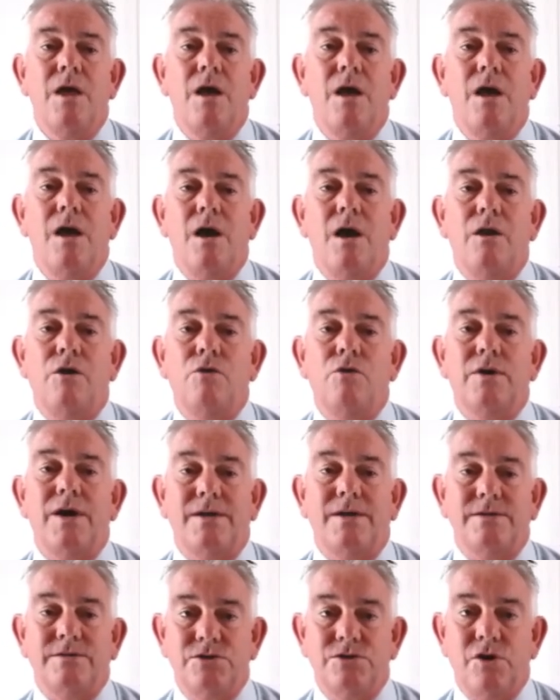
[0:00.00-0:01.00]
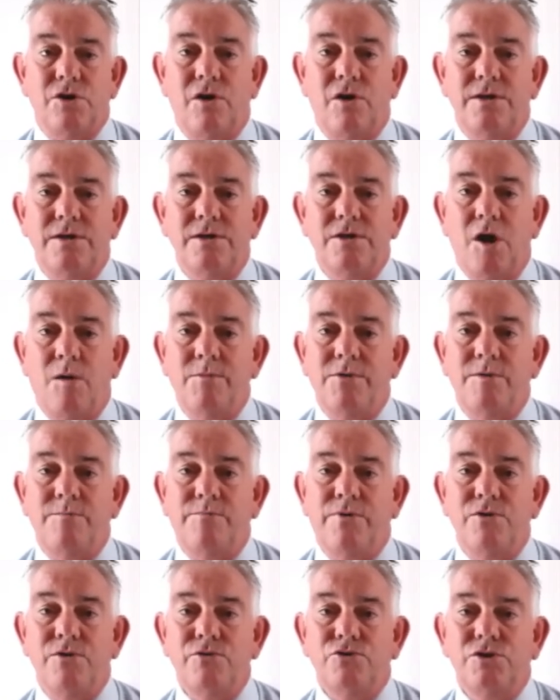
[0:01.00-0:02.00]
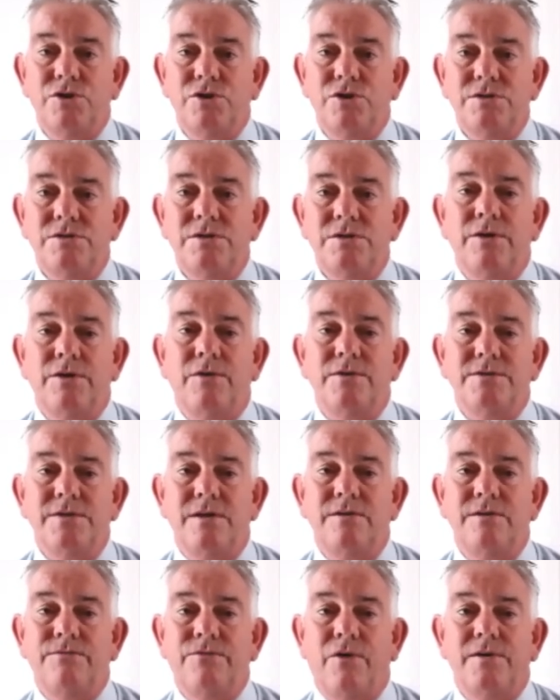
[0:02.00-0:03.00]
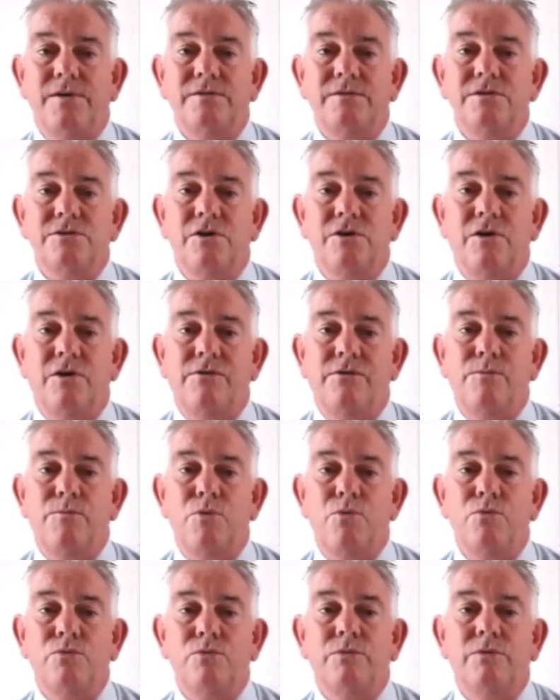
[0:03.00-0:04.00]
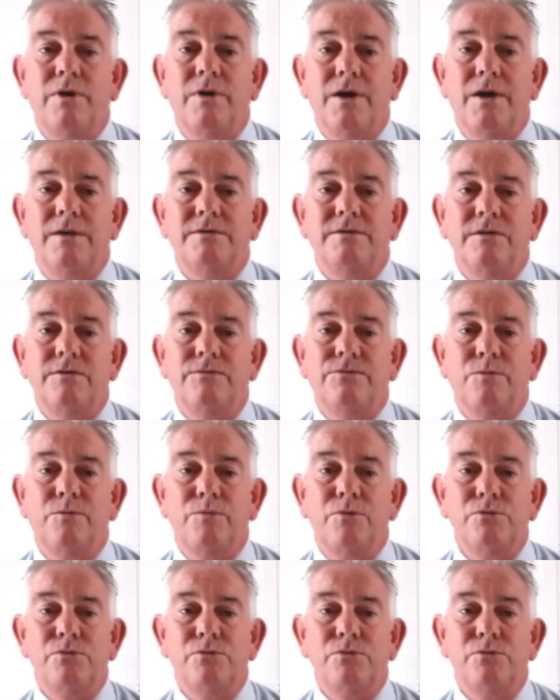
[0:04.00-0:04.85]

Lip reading: look at designing common approaches and identifying desirable deliverables,